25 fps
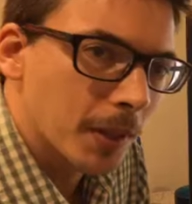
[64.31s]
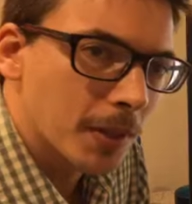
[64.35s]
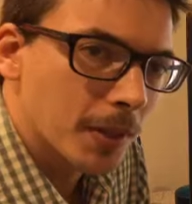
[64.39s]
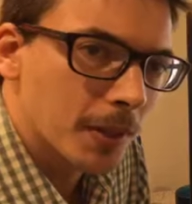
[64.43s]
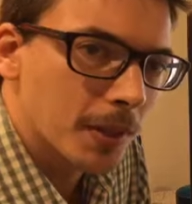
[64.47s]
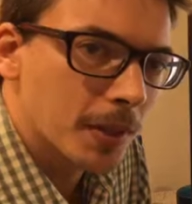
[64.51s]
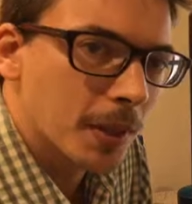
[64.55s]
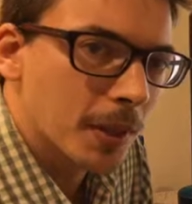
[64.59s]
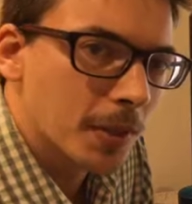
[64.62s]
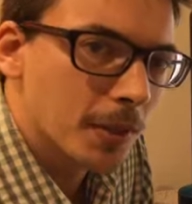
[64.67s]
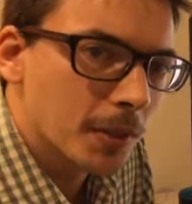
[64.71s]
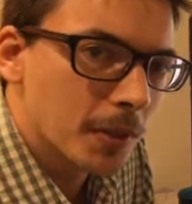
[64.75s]
of the
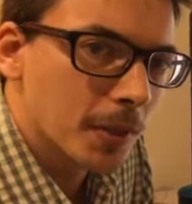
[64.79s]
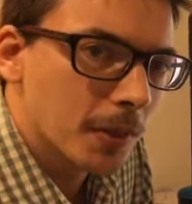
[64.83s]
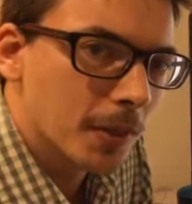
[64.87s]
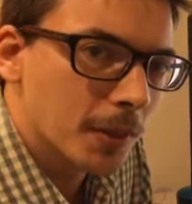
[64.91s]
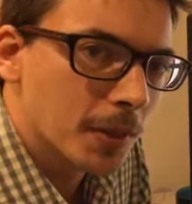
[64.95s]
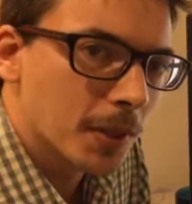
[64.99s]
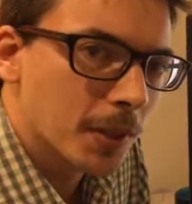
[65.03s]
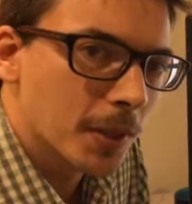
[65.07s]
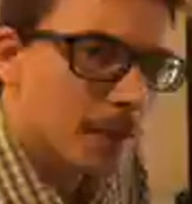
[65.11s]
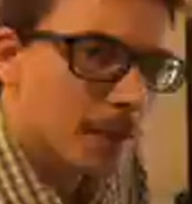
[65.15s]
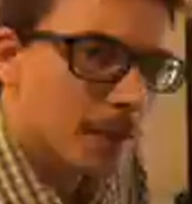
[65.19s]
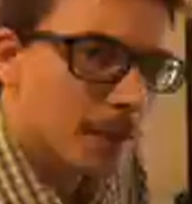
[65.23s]
central nervous
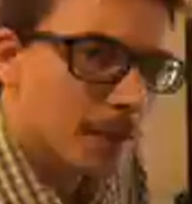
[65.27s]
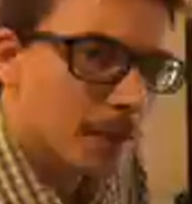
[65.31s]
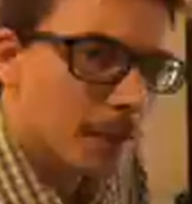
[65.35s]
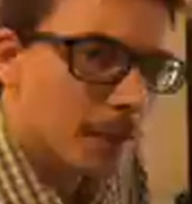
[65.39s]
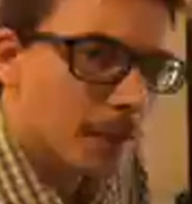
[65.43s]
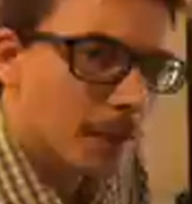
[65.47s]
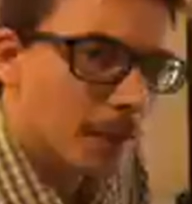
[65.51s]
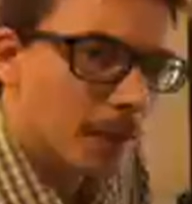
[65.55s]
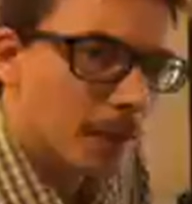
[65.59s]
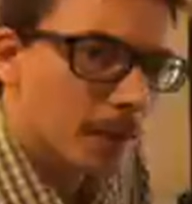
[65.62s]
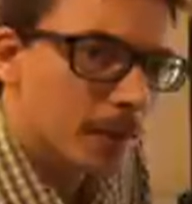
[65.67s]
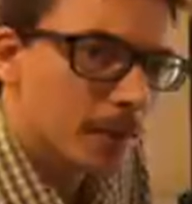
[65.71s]
system,
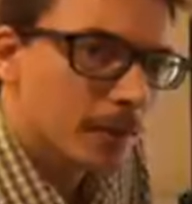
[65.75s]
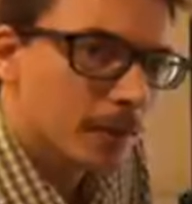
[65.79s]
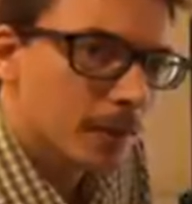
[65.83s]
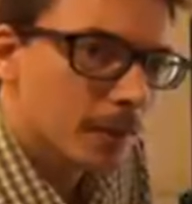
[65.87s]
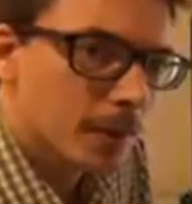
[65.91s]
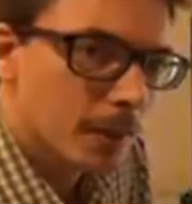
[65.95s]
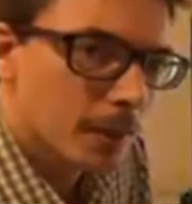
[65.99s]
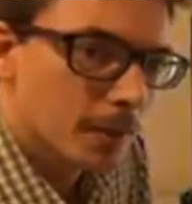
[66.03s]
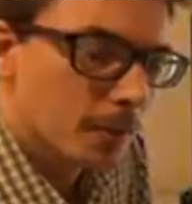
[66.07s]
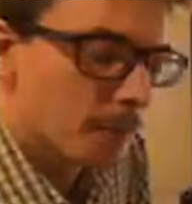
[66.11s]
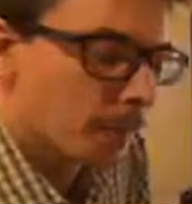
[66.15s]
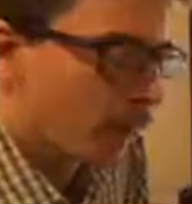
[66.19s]
your
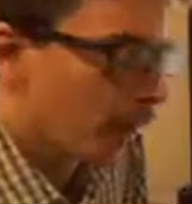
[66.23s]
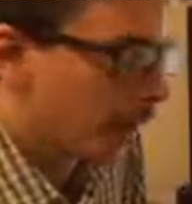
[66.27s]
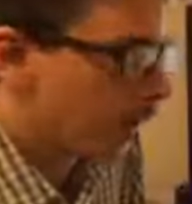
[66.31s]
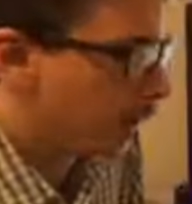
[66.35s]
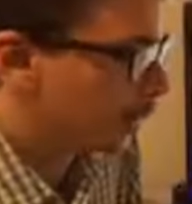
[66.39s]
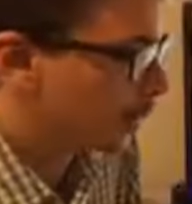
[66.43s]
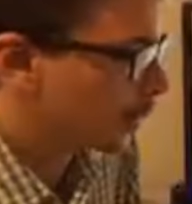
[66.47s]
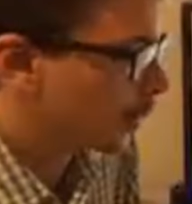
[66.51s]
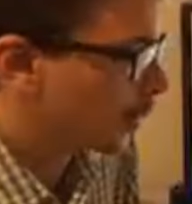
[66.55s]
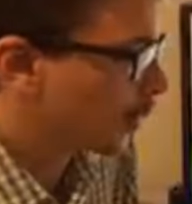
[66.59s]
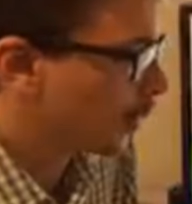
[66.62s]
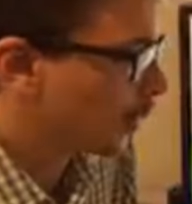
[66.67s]

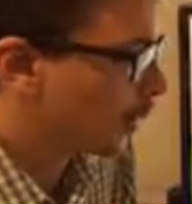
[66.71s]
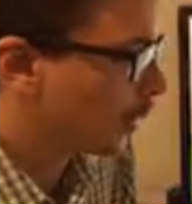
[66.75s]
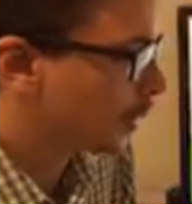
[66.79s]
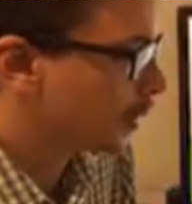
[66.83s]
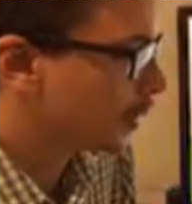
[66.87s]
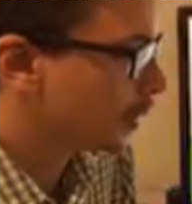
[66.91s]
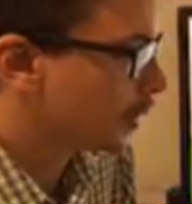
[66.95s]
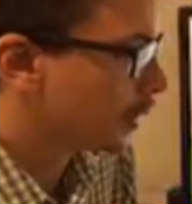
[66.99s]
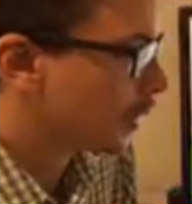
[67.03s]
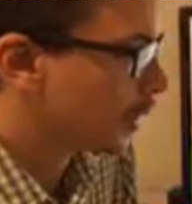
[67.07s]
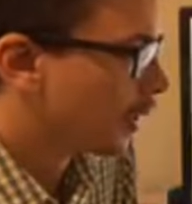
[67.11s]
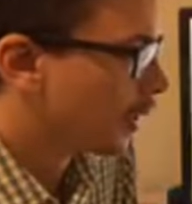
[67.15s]
spinal cord.
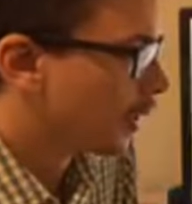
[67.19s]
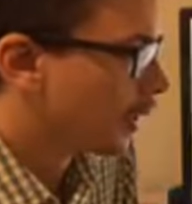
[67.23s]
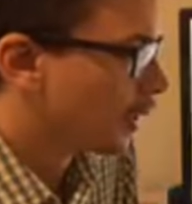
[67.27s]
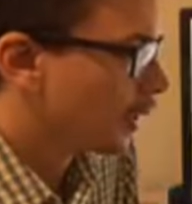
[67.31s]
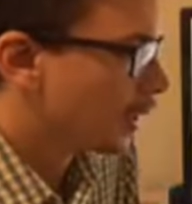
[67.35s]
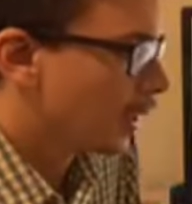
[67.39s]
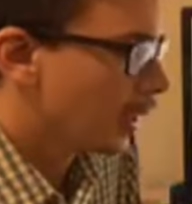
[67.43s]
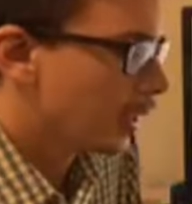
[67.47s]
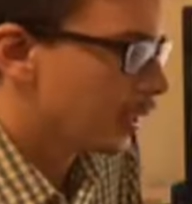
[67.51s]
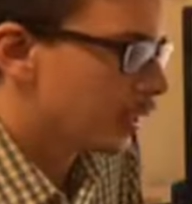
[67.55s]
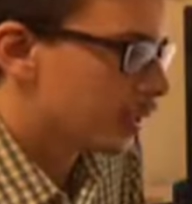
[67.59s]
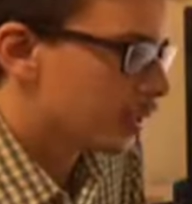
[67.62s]

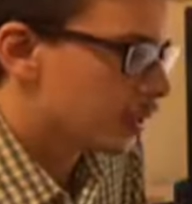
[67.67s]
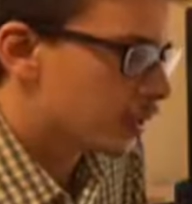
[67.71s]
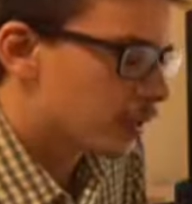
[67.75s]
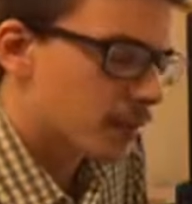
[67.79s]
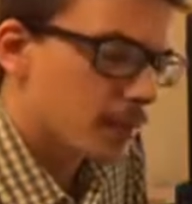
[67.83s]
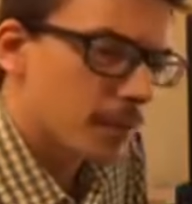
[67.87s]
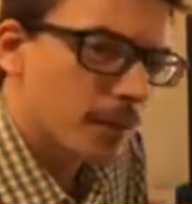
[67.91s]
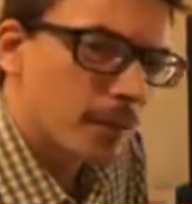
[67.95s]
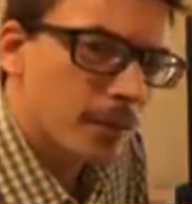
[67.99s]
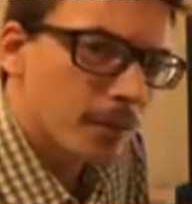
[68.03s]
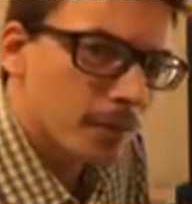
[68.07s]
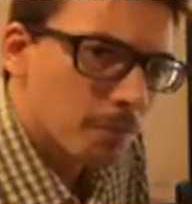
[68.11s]
And it's
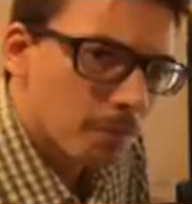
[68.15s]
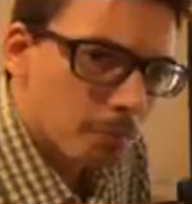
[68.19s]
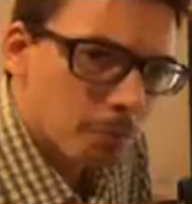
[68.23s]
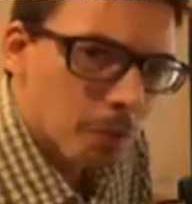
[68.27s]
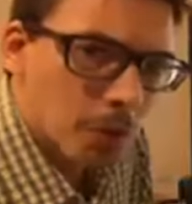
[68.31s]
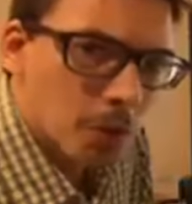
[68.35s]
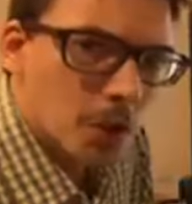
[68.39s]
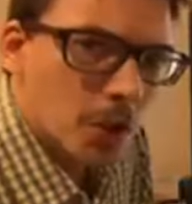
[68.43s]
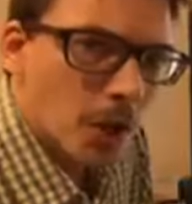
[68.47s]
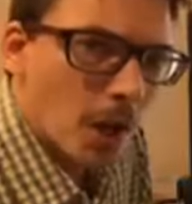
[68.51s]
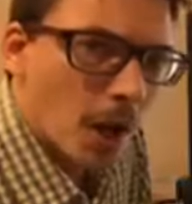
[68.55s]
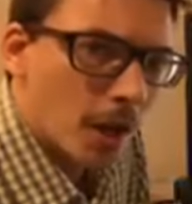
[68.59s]
a
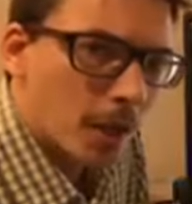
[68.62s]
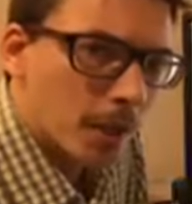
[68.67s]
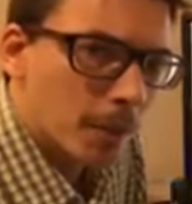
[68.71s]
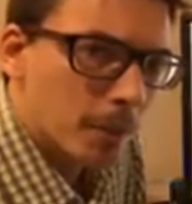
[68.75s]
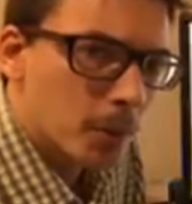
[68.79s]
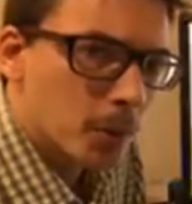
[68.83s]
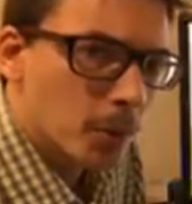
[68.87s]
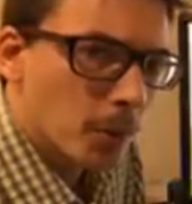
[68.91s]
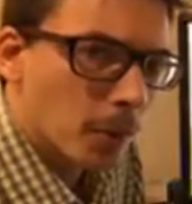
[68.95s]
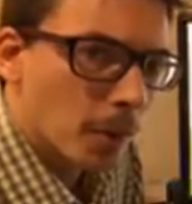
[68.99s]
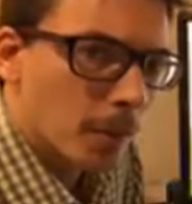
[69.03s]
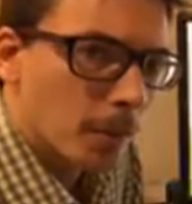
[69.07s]
shock
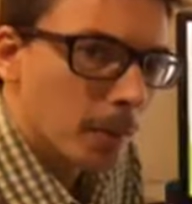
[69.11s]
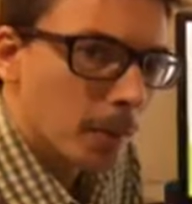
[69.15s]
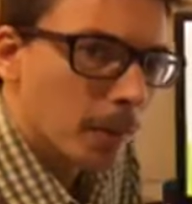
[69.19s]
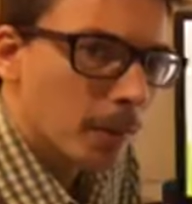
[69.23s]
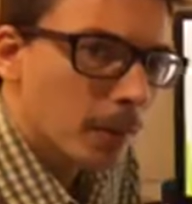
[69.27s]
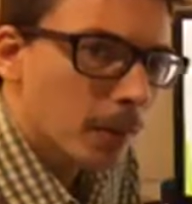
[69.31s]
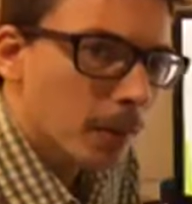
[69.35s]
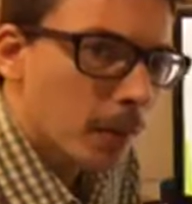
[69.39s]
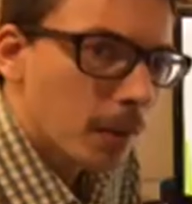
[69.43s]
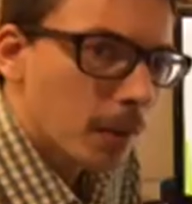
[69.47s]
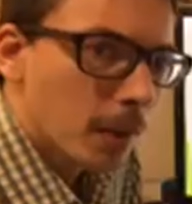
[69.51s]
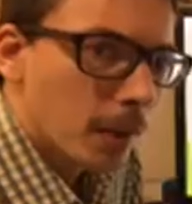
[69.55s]
absorber,
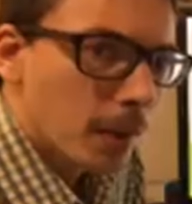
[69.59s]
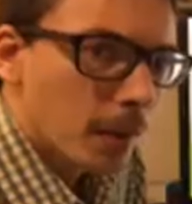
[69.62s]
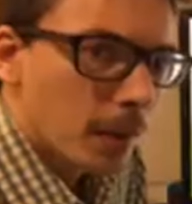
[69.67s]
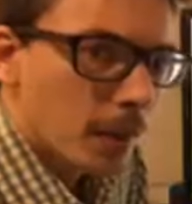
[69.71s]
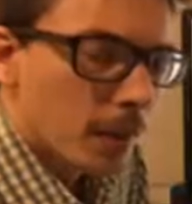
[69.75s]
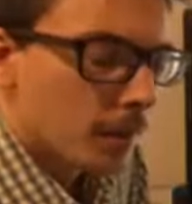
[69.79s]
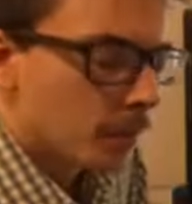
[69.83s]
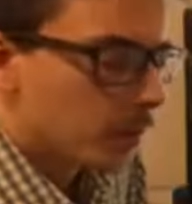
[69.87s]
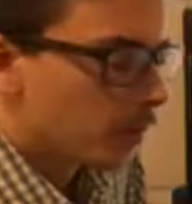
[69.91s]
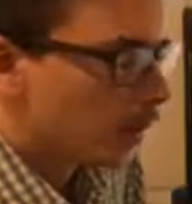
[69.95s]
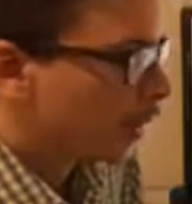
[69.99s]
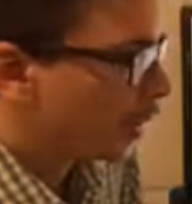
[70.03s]

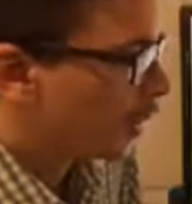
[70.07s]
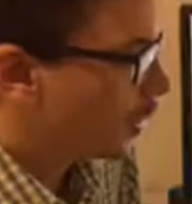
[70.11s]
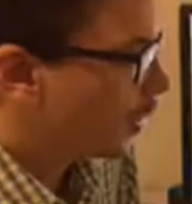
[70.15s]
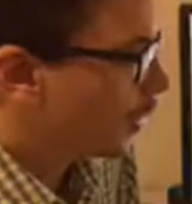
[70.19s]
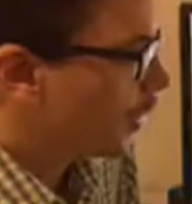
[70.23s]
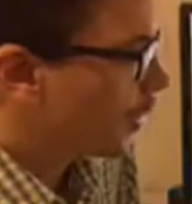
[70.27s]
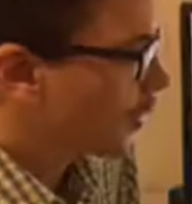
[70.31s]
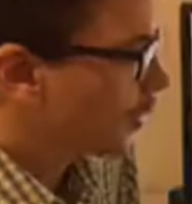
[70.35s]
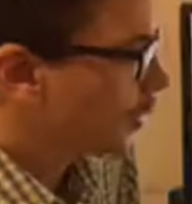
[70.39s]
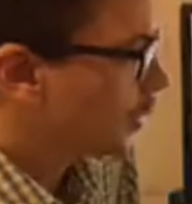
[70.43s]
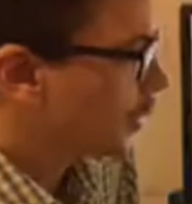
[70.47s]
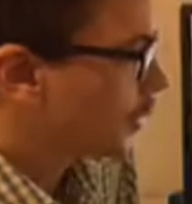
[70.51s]
but it
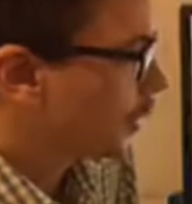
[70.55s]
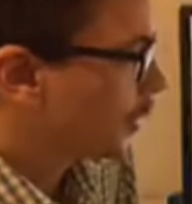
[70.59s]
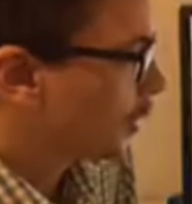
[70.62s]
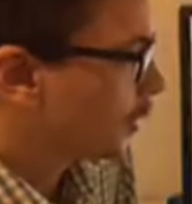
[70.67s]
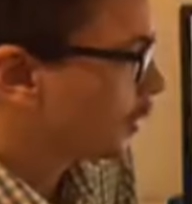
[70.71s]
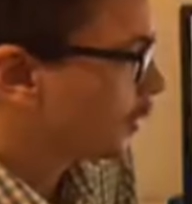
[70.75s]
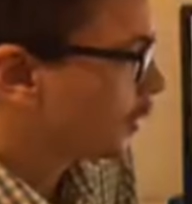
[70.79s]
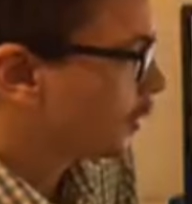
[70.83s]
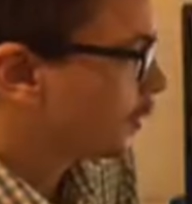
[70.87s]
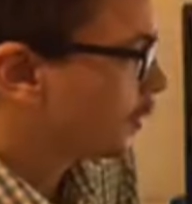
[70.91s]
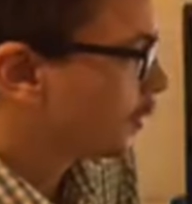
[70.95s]
also